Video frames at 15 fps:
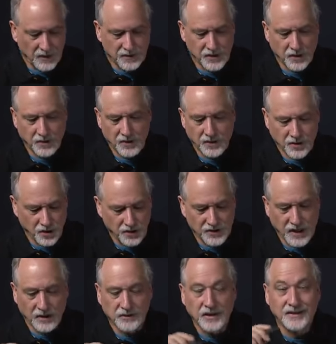So it
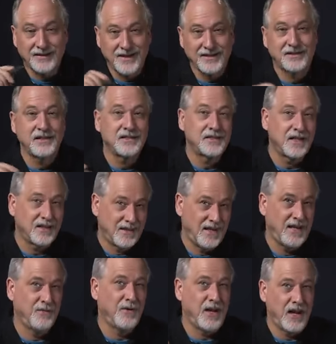turns out that this is the
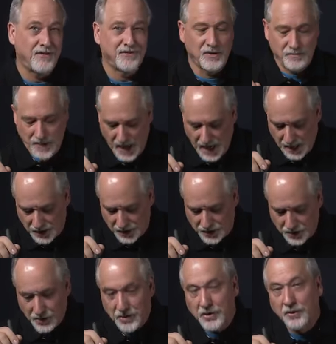thing we have to
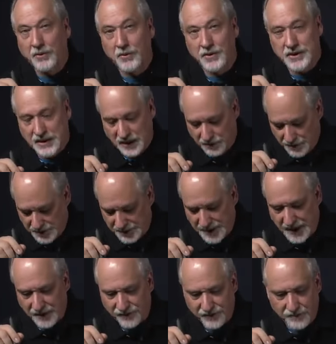manage when we're dealing with
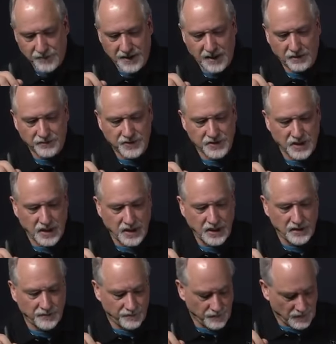data from the outside.